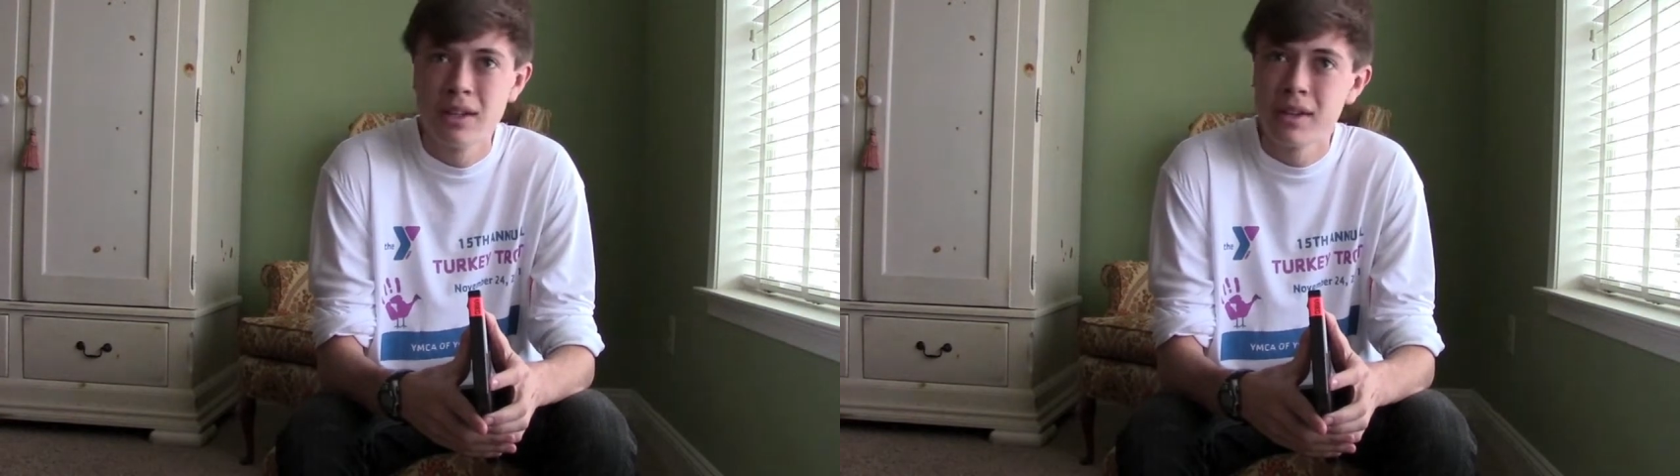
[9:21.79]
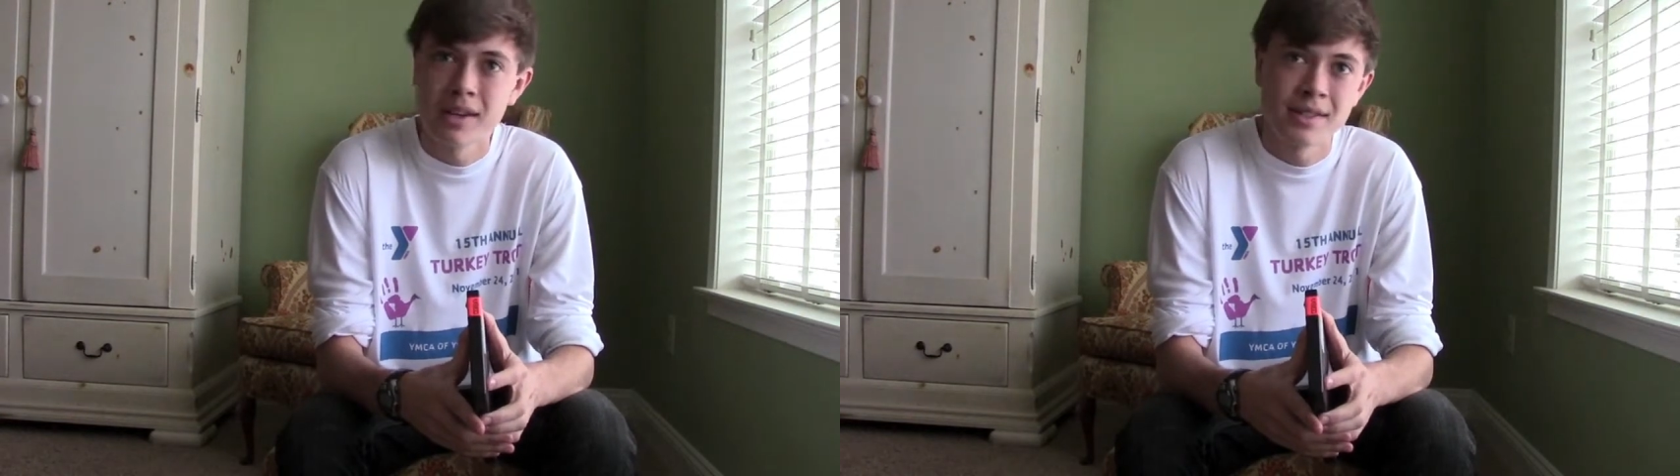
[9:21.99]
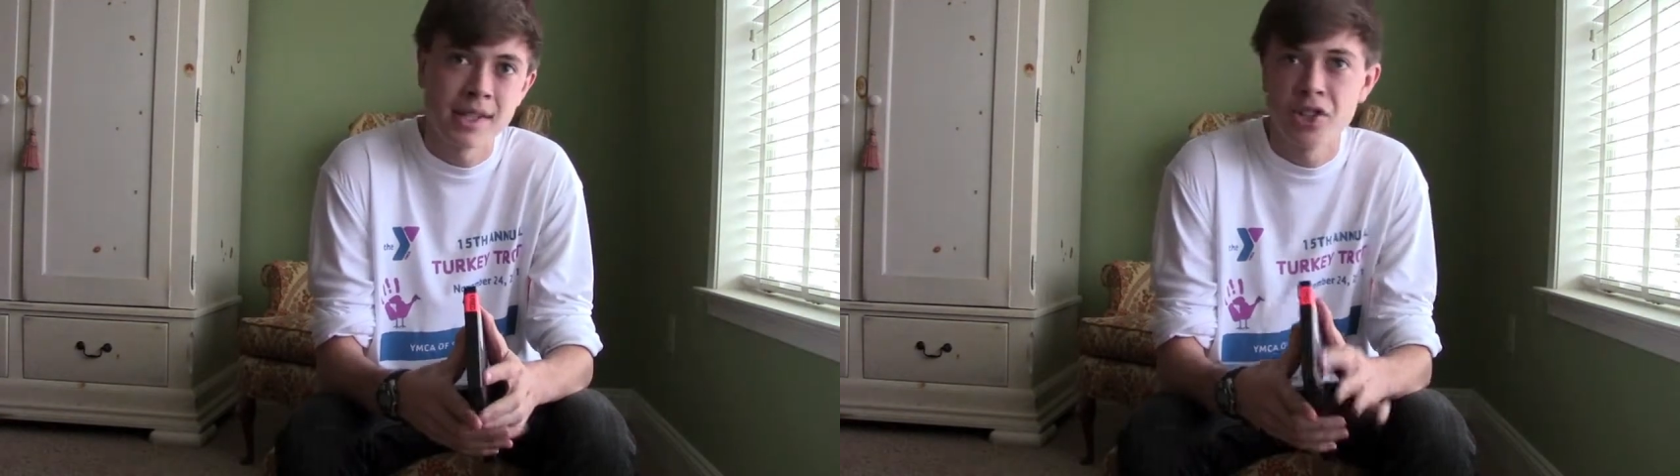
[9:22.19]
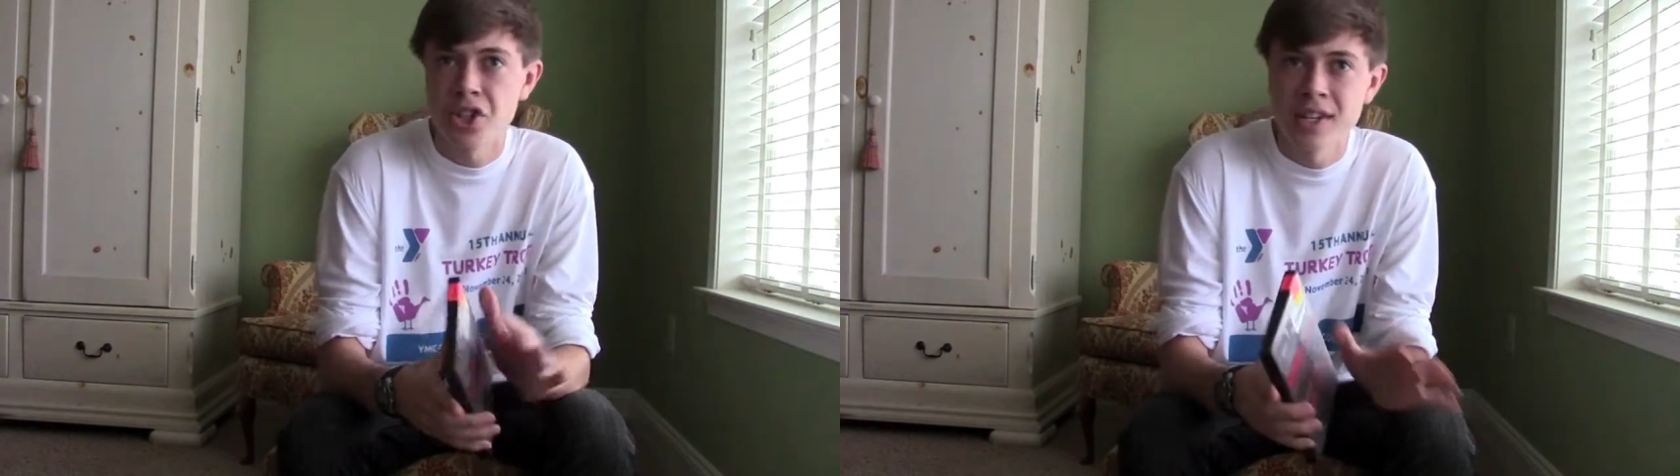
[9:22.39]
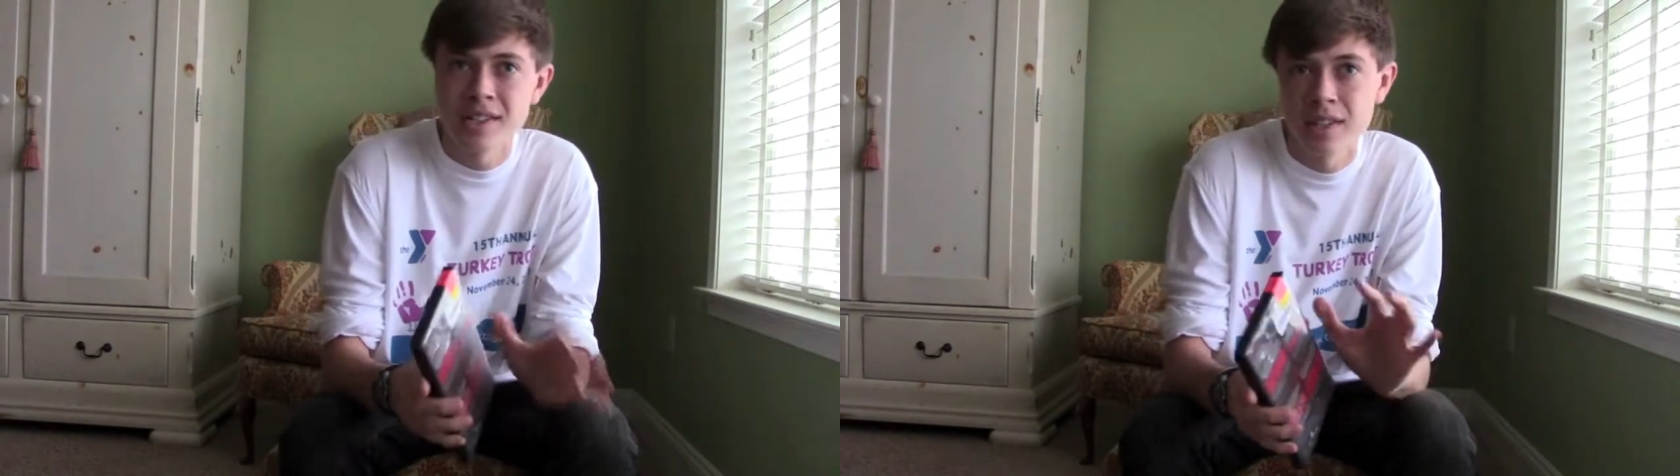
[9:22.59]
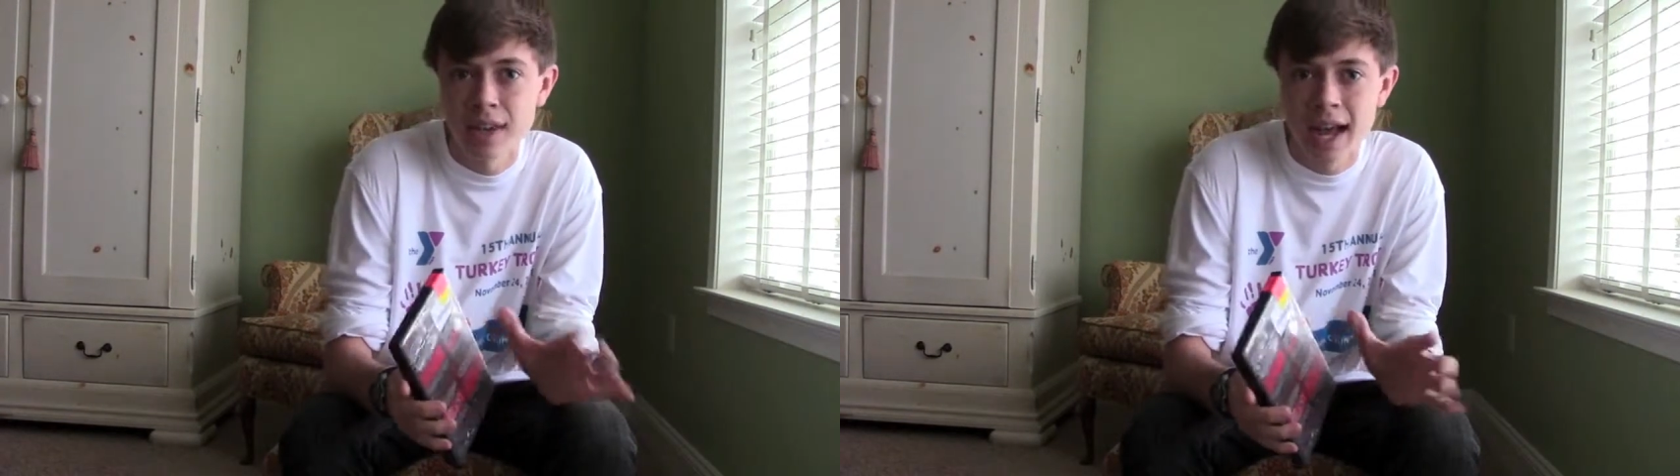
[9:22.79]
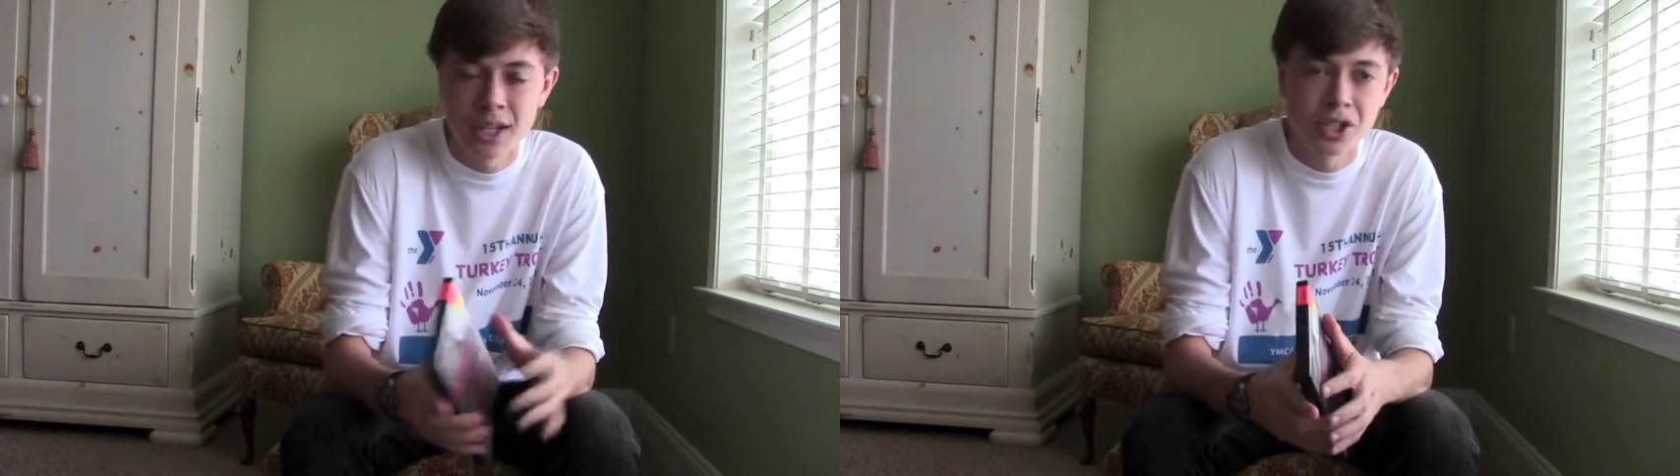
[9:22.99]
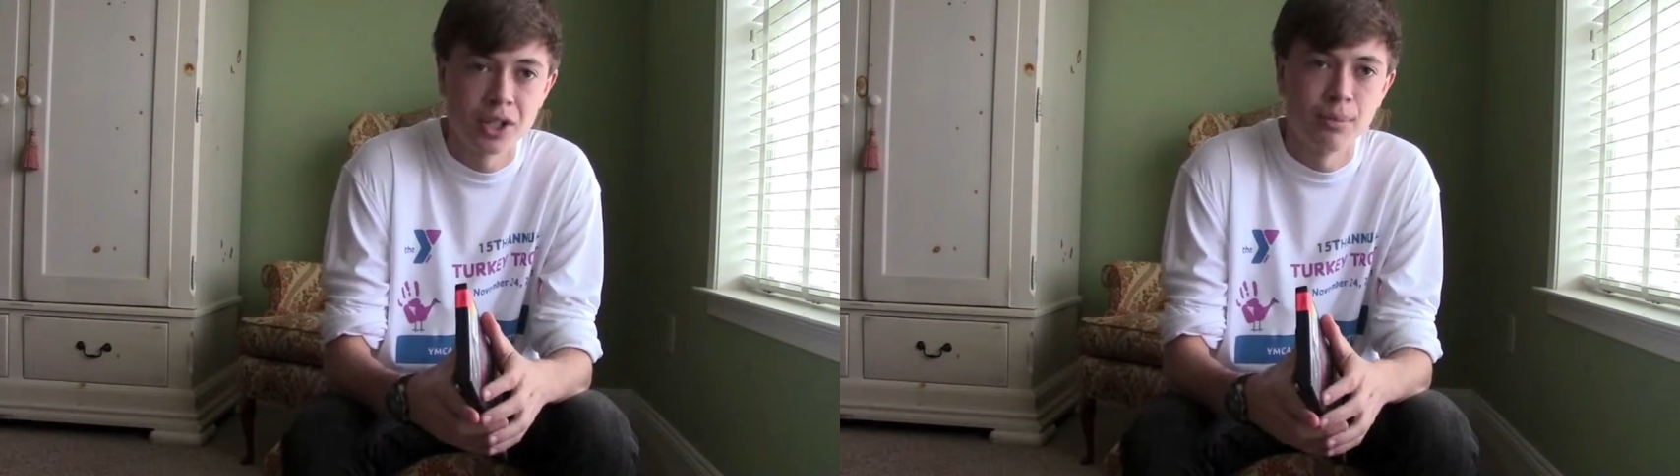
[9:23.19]
You got to see Jason in
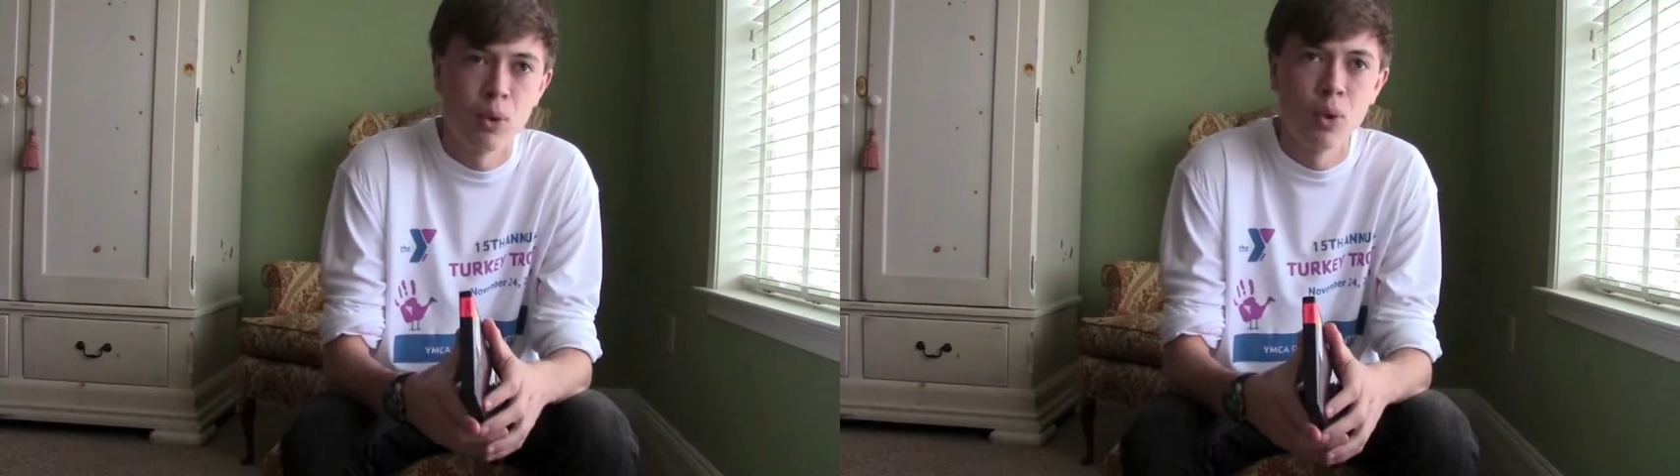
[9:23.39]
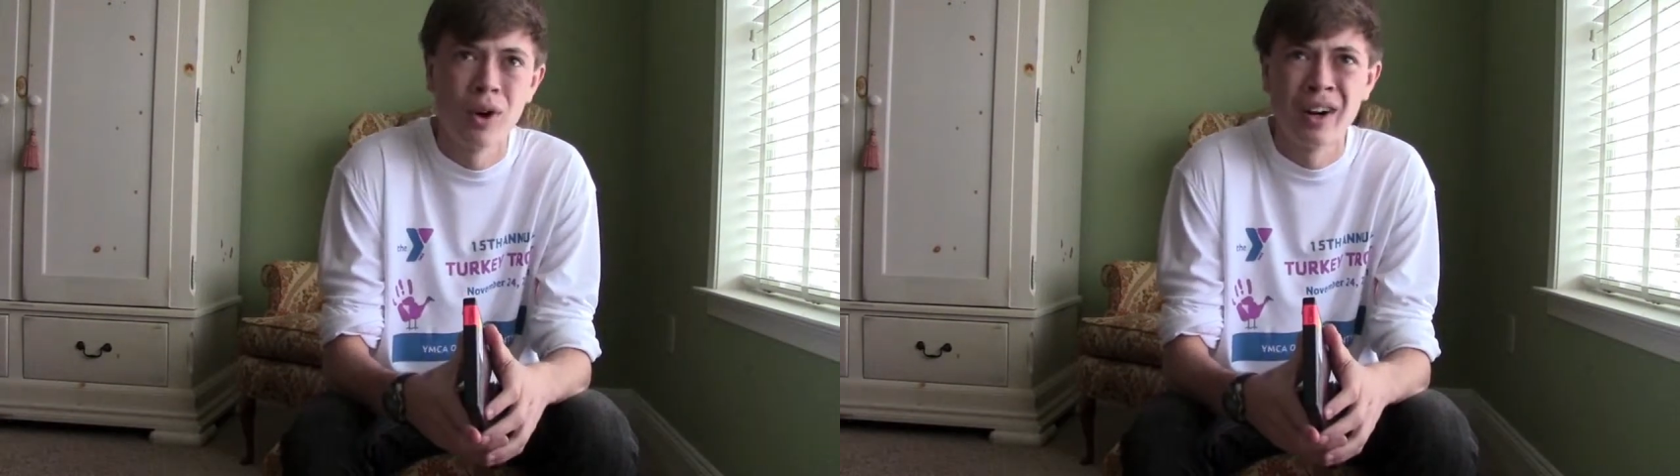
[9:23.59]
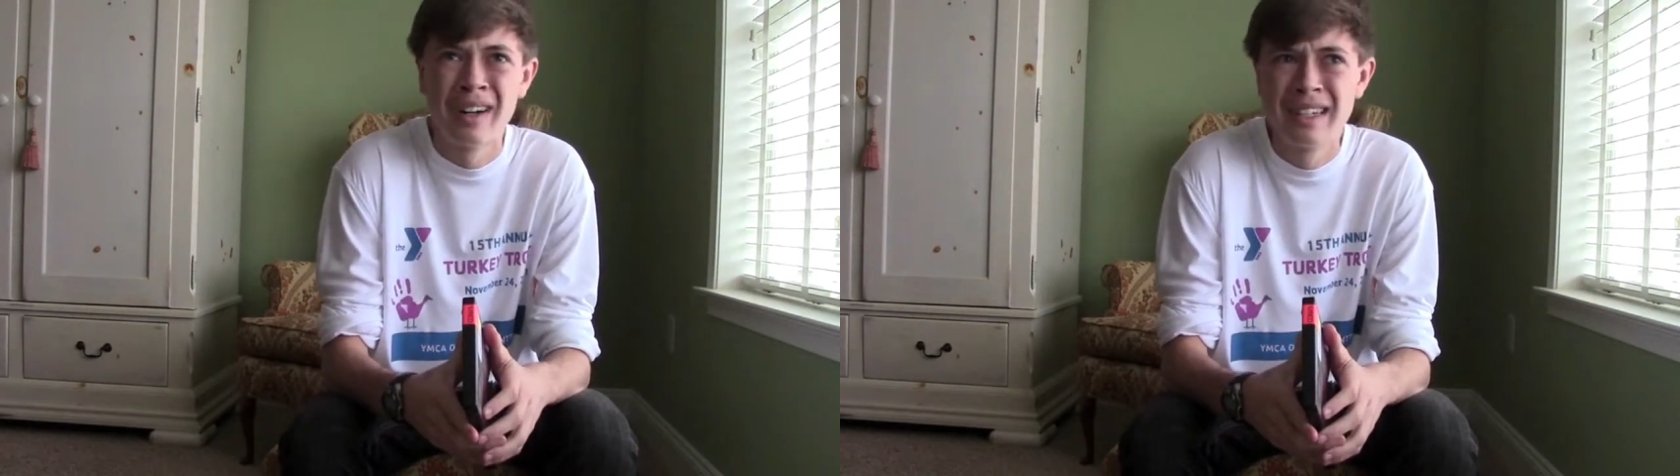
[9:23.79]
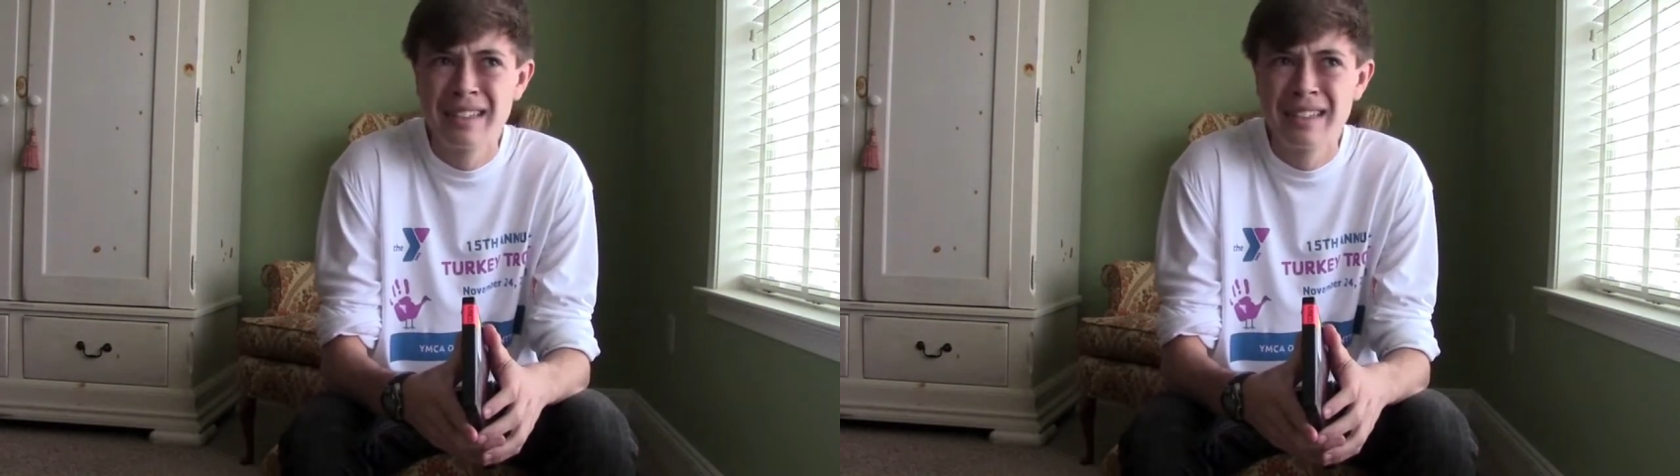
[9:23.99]
action more.